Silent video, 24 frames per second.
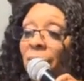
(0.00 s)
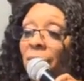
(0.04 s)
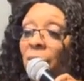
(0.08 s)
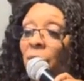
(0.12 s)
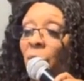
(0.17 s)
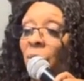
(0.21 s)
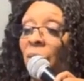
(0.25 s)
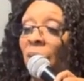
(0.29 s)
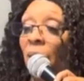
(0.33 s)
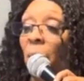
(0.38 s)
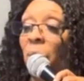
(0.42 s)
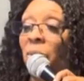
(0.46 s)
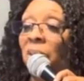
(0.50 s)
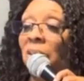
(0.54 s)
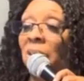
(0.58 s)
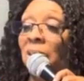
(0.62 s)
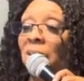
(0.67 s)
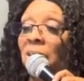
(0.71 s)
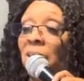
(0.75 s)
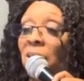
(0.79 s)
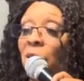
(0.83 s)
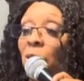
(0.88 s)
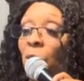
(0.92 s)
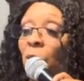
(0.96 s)
So that was his
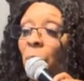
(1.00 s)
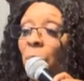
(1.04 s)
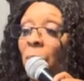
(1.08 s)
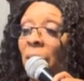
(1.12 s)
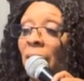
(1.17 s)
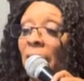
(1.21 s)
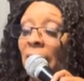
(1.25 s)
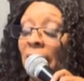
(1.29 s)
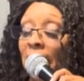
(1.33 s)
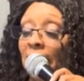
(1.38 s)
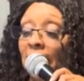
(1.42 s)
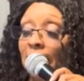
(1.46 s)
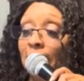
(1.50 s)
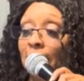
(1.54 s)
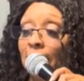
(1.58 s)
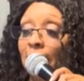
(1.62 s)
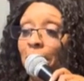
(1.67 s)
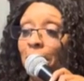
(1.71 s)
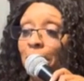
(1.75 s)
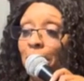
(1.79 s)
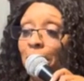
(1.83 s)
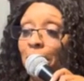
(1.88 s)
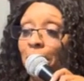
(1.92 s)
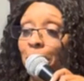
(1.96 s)
disobedience.